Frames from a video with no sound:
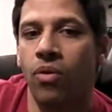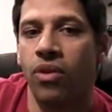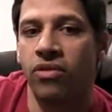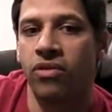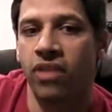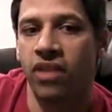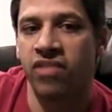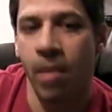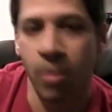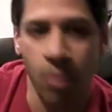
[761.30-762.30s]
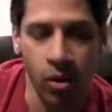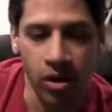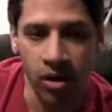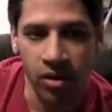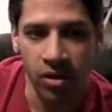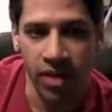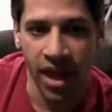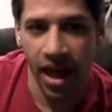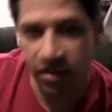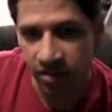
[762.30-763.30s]
there's a stepper motor that
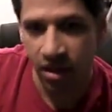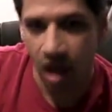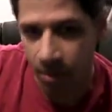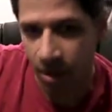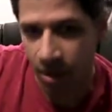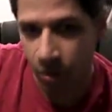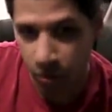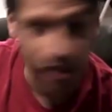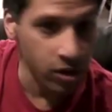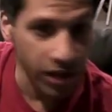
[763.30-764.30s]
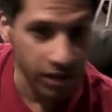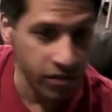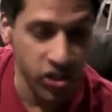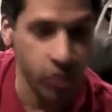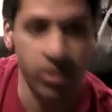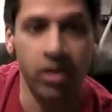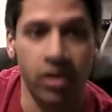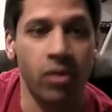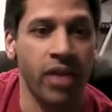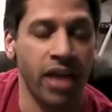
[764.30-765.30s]
has a reel, like a fishing
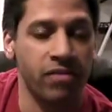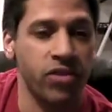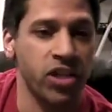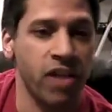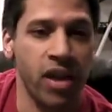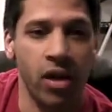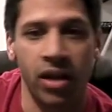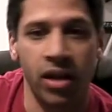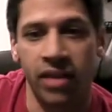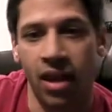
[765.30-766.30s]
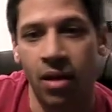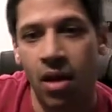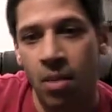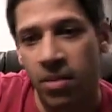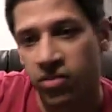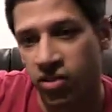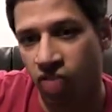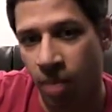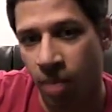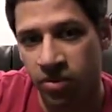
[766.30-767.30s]
reel, that has fishing line on it that basically
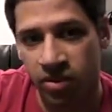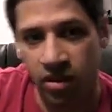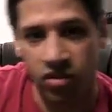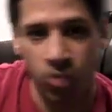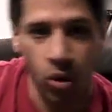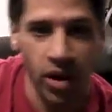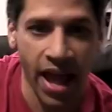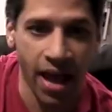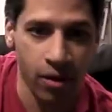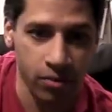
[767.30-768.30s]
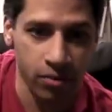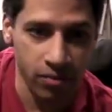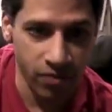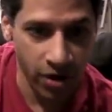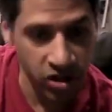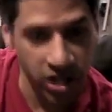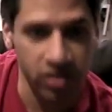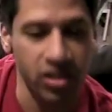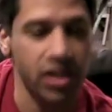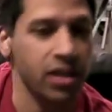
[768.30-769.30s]
drops the door down very
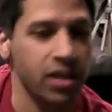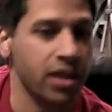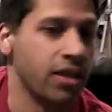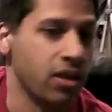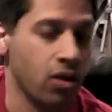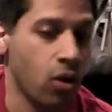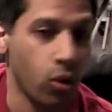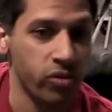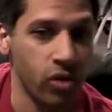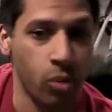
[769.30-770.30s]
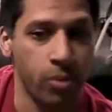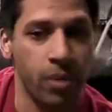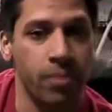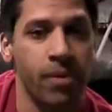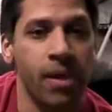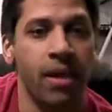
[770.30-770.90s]
gently and then holds it open. And